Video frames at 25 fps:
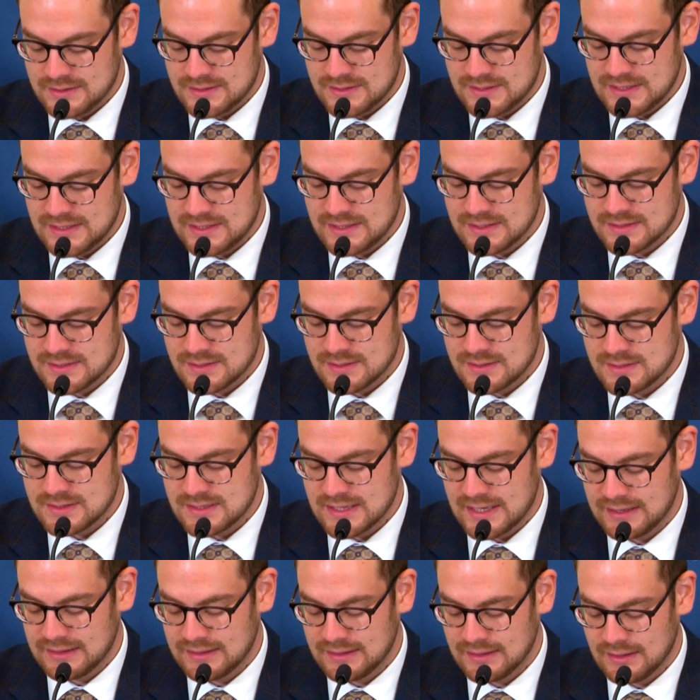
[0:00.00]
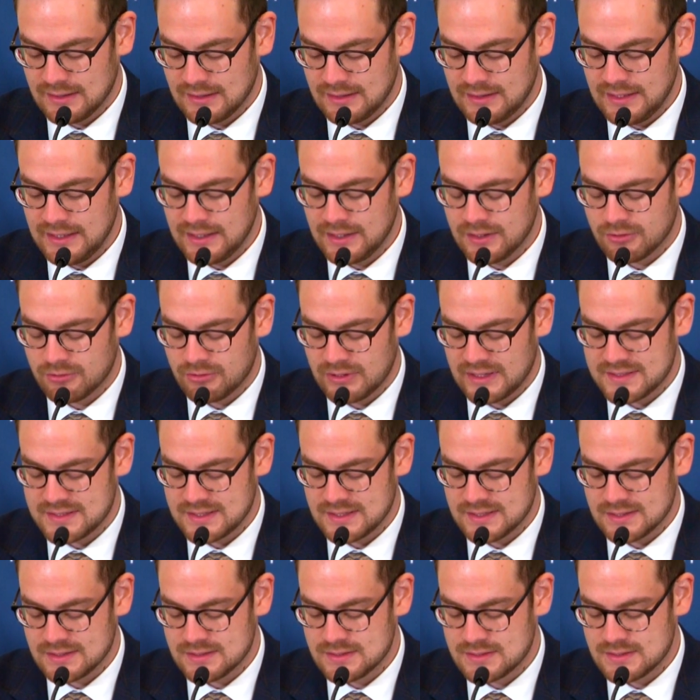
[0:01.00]
citizens and legal
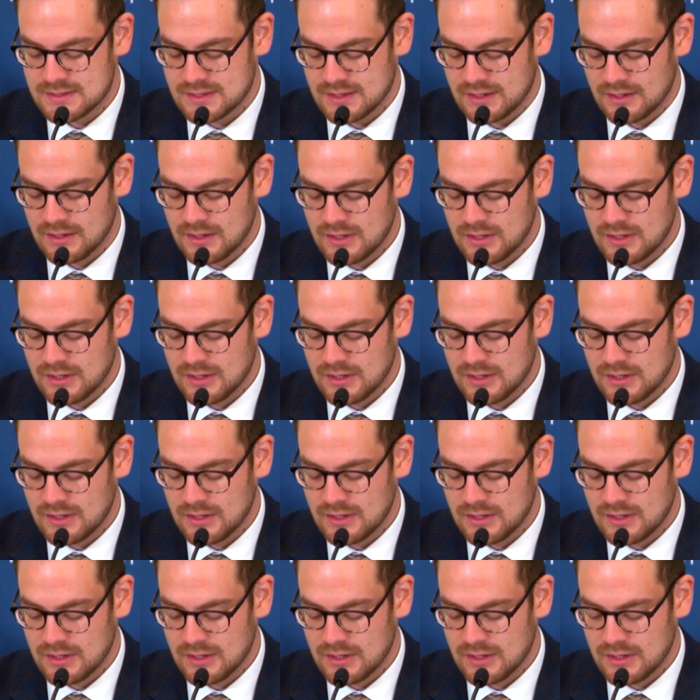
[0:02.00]
residents